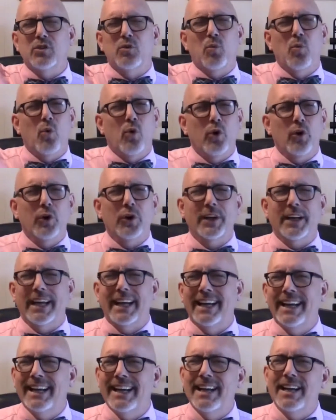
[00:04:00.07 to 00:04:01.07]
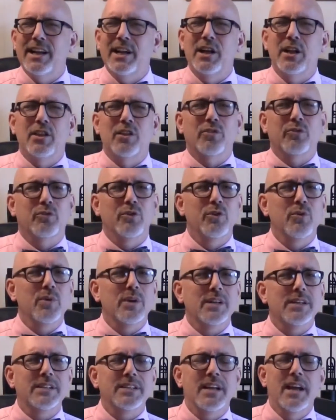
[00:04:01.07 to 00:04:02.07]
work in and through
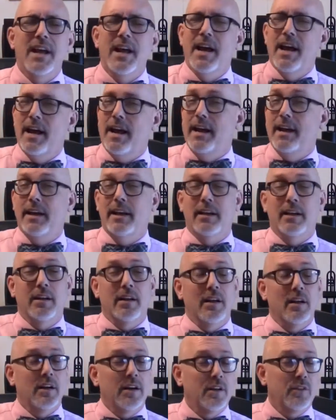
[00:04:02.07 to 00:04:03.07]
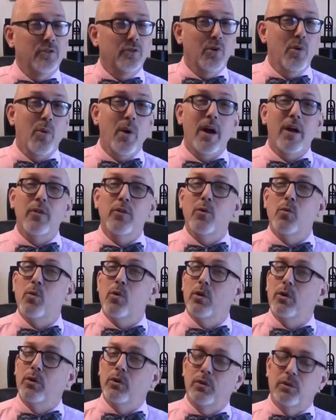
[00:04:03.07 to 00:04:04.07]
us and throughout the
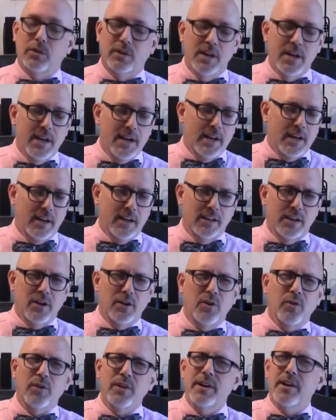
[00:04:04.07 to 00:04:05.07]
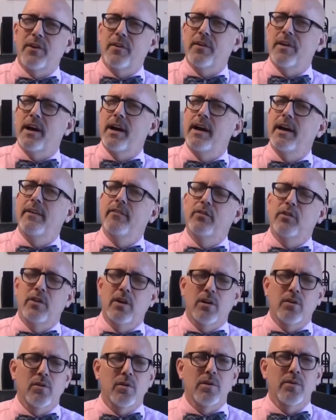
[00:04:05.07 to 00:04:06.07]
world, not only in our lives and
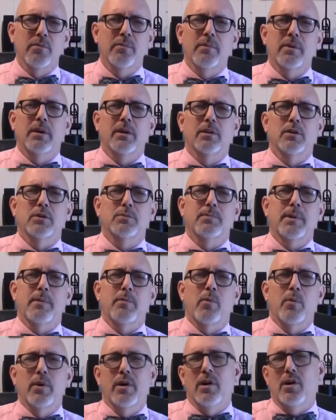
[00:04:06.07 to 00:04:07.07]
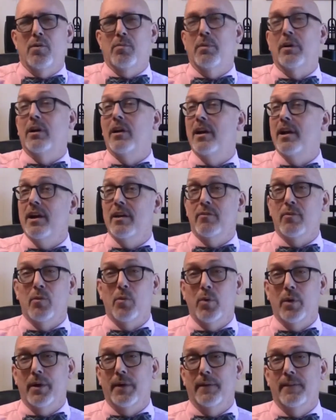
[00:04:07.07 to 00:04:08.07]
not only among those people we know, but
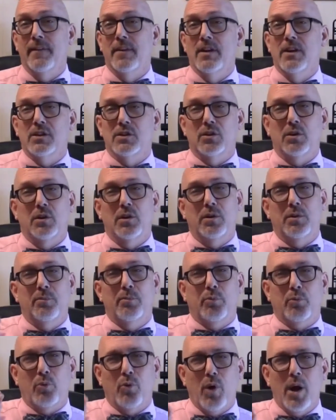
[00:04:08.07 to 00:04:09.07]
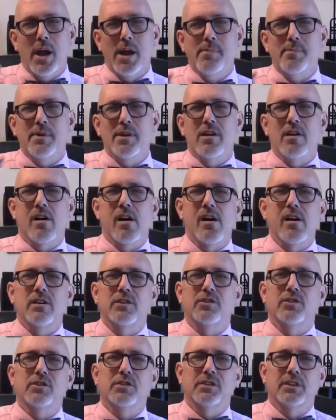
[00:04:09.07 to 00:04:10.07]
everywhere. So pray beyond
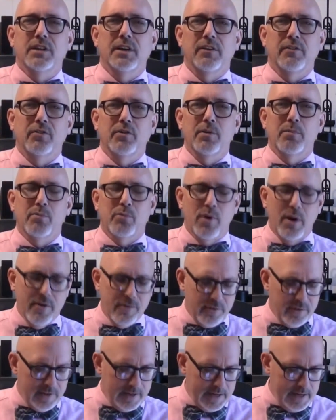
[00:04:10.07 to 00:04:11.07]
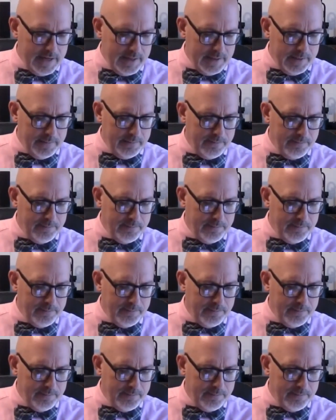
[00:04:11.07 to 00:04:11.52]
yourselves and pray for the kingdom.